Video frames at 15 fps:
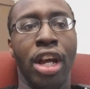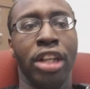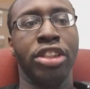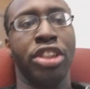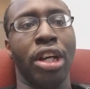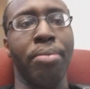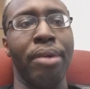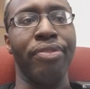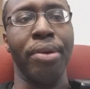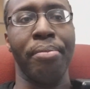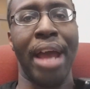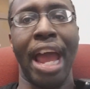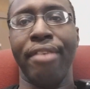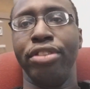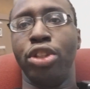some of them
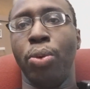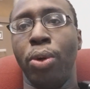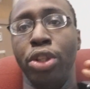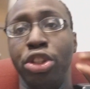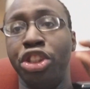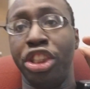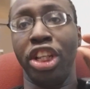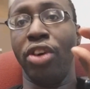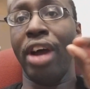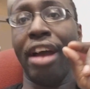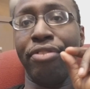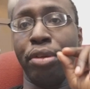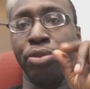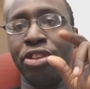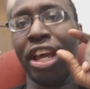have it to where you still
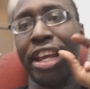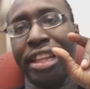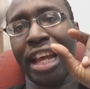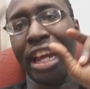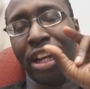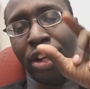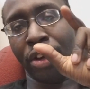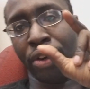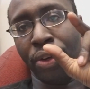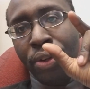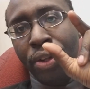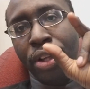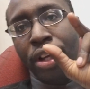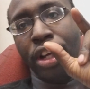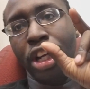have to take that little